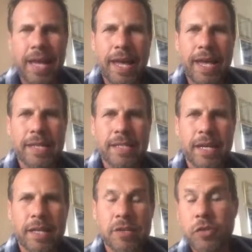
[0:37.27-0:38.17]
And
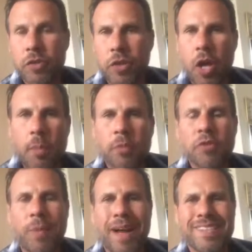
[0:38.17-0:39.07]
uh, there's still a couple
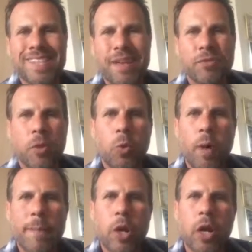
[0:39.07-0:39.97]
spots left on the
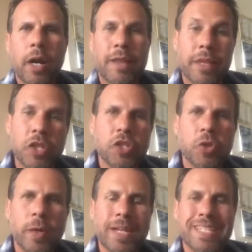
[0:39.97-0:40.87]
webinar. I think you should
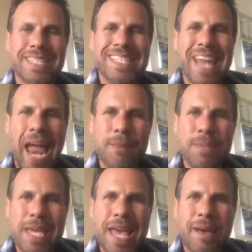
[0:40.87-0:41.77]
join us. It's 9
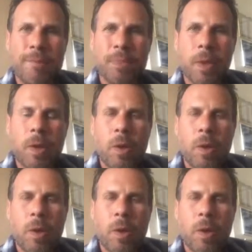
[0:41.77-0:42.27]
p.m.